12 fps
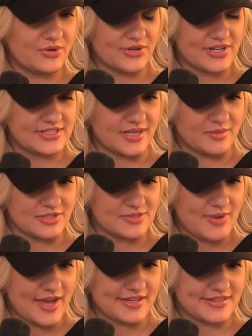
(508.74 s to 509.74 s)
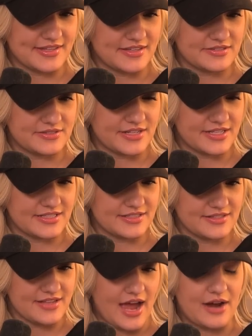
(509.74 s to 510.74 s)
we order doubles back in those
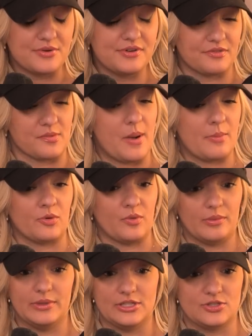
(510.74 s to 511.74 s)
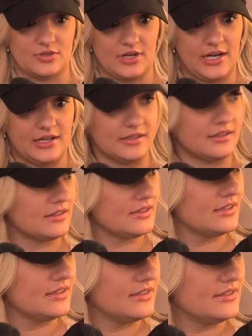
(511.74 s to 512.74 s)
days? I don't even remember what we drank.
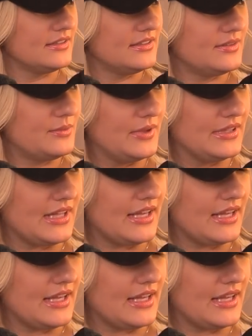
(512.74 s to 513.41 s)
When